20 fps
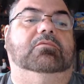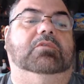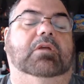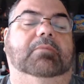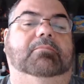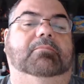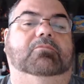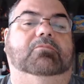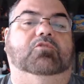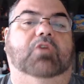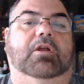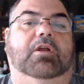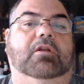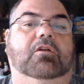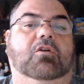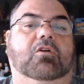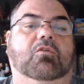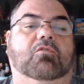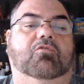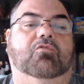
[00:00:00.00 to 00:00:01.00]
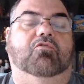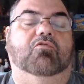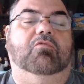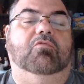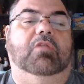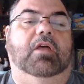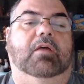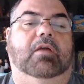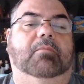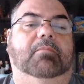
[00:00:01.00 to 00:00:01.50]
I'm trying to go through
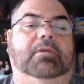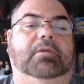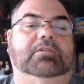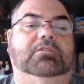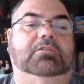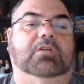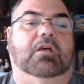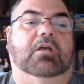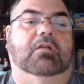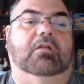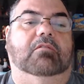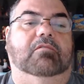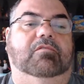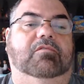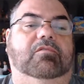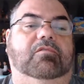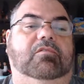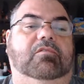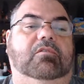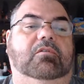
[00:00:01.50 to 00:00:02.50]
that myself.